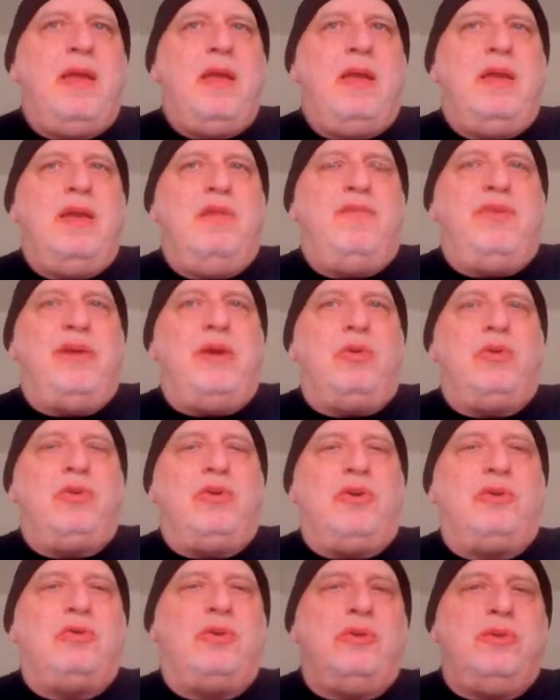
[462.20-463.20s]
if you don't
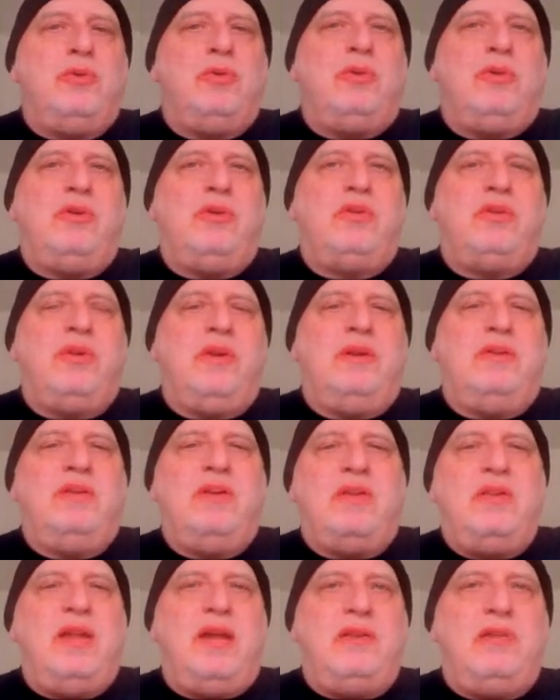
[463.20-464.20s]
cook the noodles
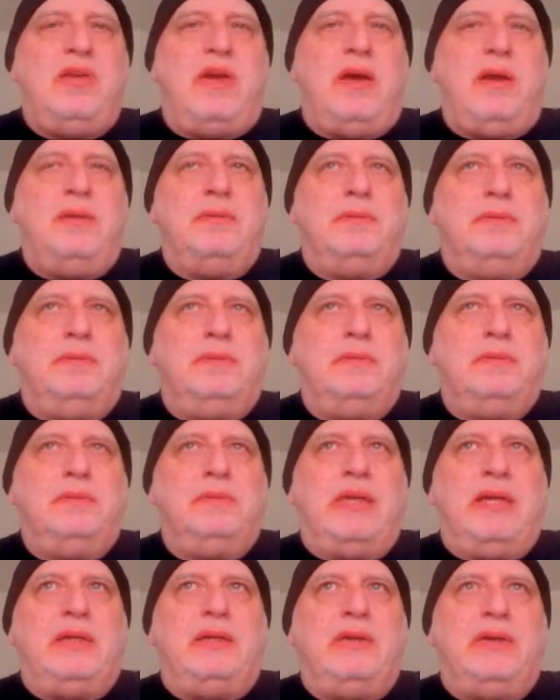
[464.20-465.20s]
until they're done,
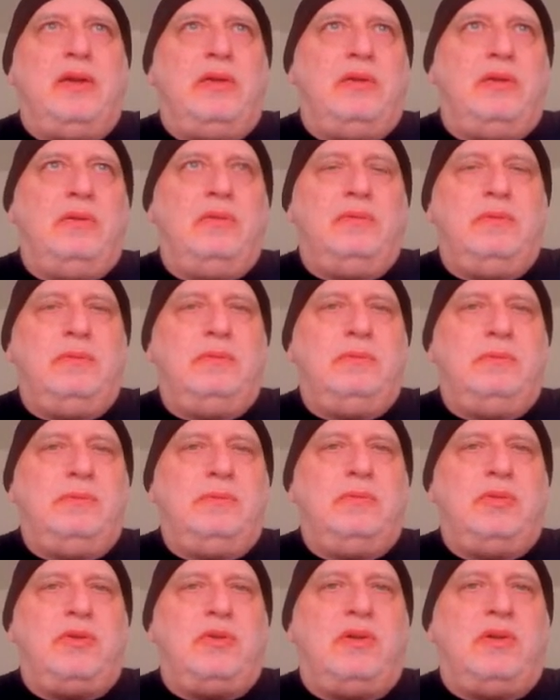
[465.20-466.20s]
like, you know,
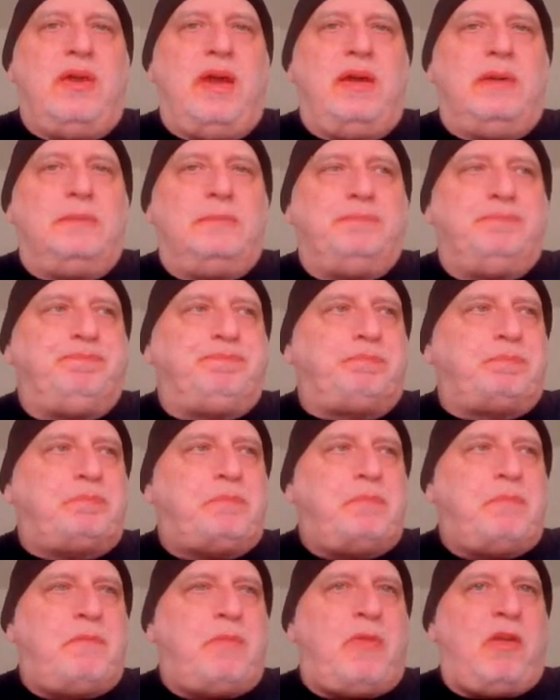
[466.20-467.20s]
looking like
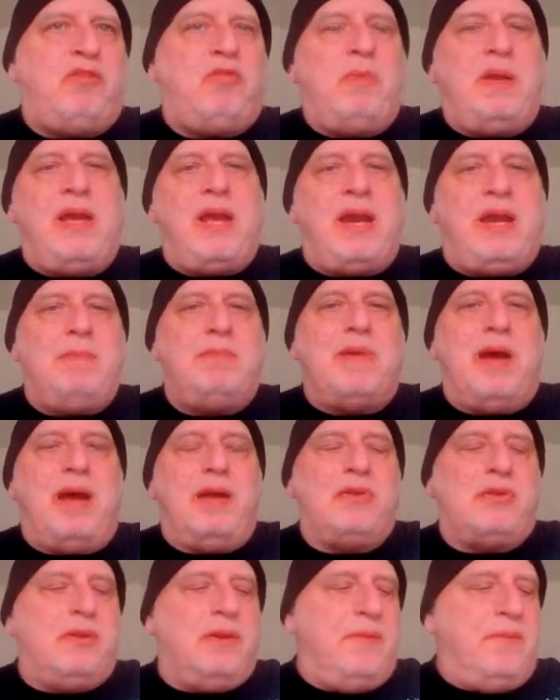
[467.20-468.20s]
spaghetti
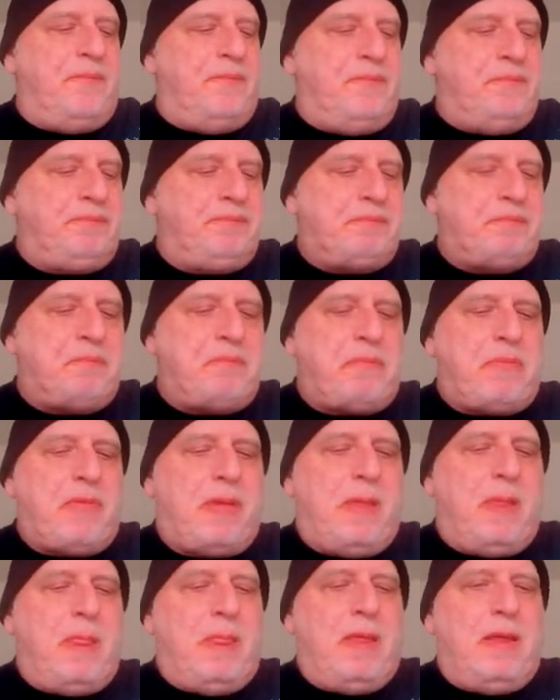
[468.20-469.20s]
pasta,
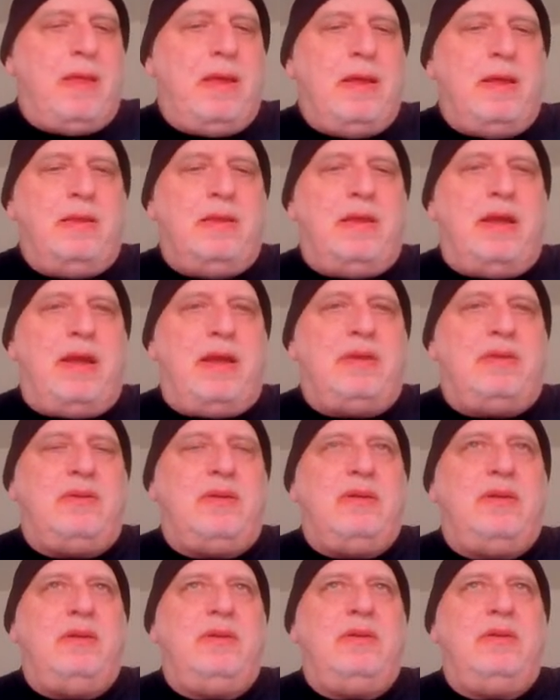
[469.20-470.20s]
that,
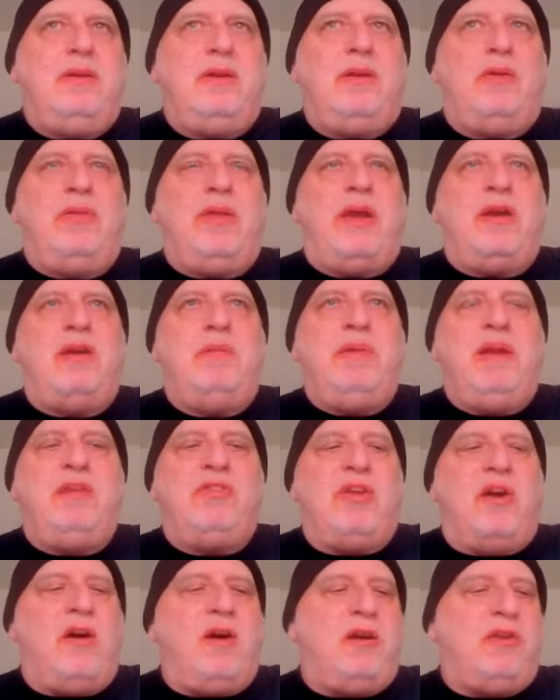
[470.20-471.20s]
you know, they're going to be
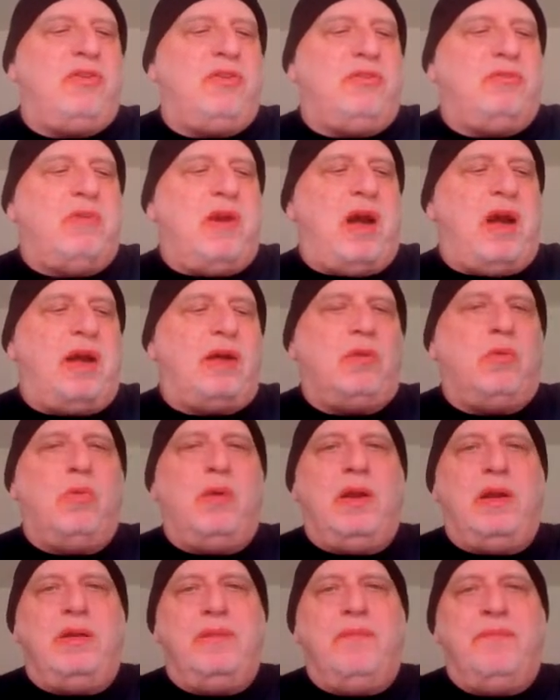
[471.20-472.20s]
as hard as a rock
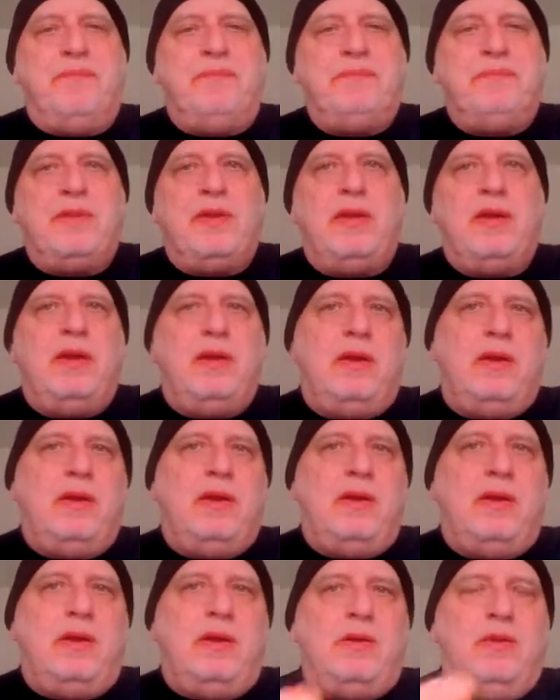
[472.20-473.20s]
when
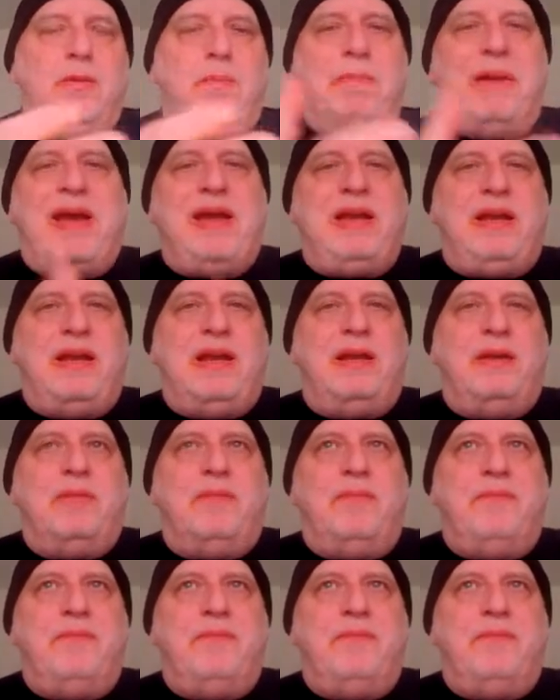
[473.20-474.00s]
you bake it.